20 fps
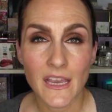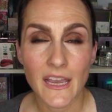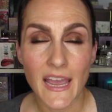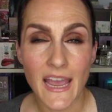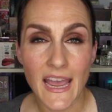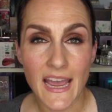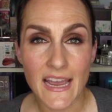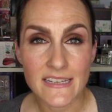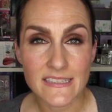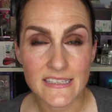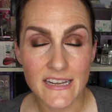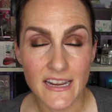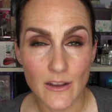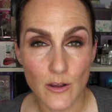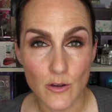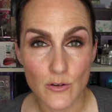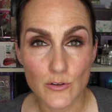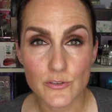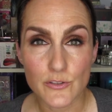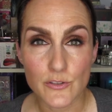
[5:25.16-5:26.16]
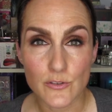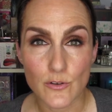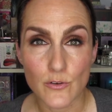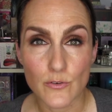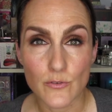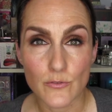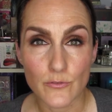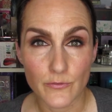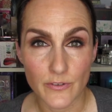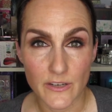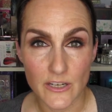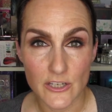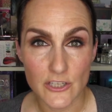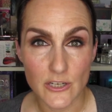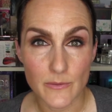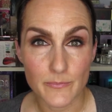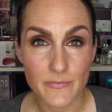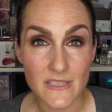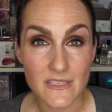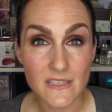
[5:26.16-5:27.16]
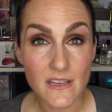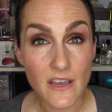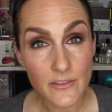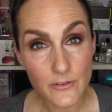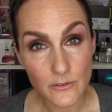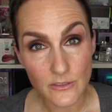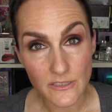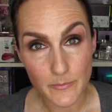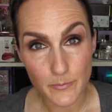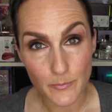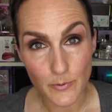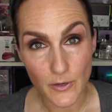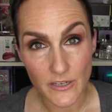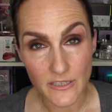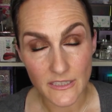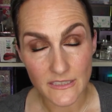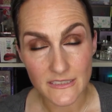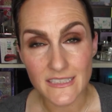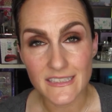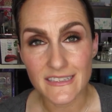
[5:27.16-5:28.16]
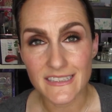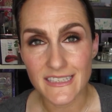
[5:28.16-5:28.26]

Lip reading: as I also finish up this other lip product